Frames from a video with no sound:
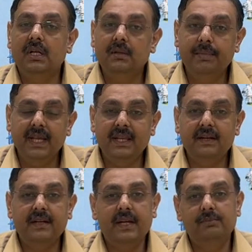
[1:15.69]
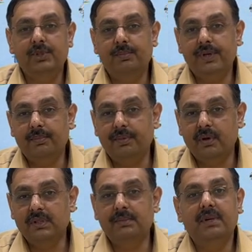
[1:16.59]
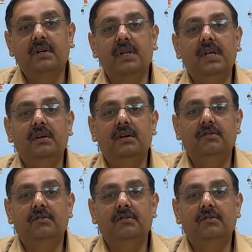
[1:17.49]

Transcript: The bathing time should be approximately